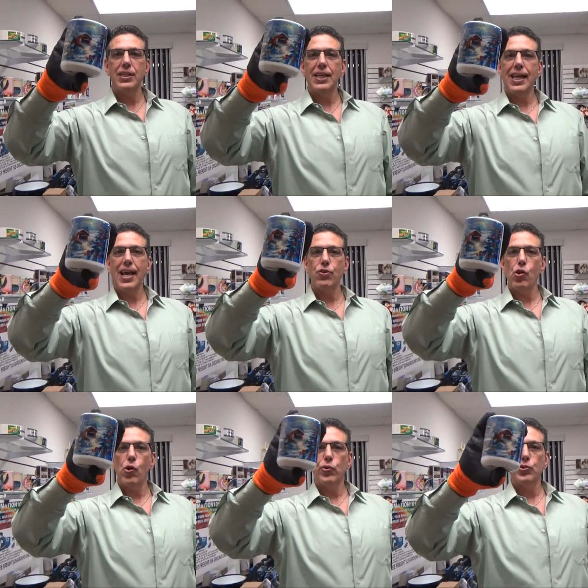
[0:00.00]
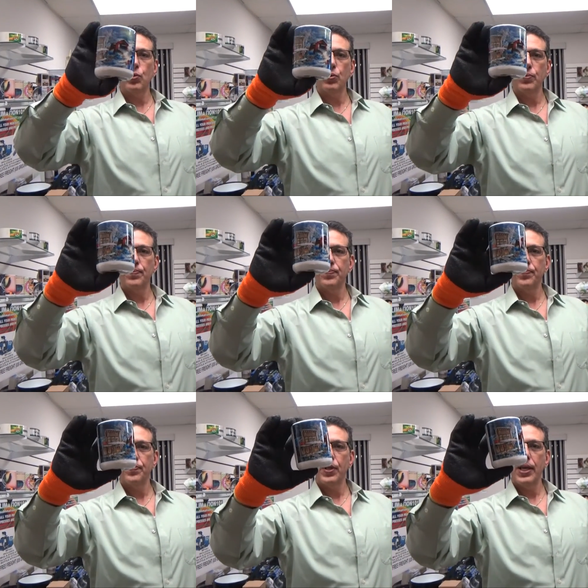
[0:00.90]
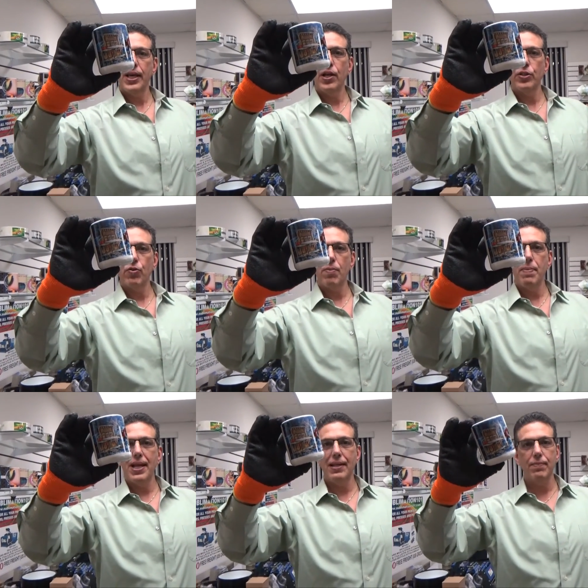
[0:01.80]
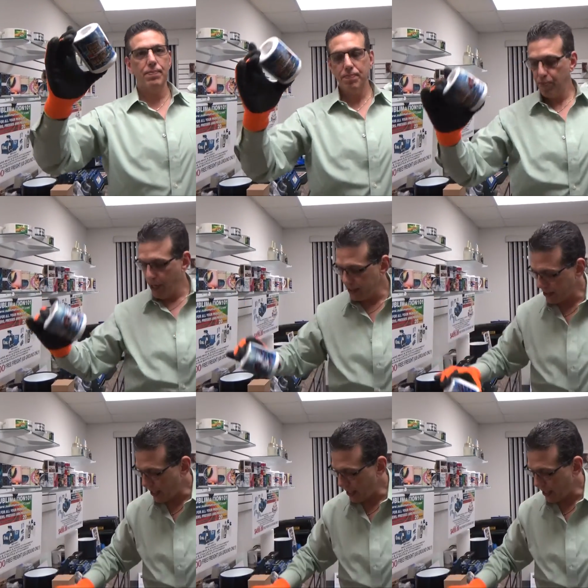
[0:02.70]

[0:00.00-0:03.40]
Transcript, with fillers: tea candle holder in under a minute press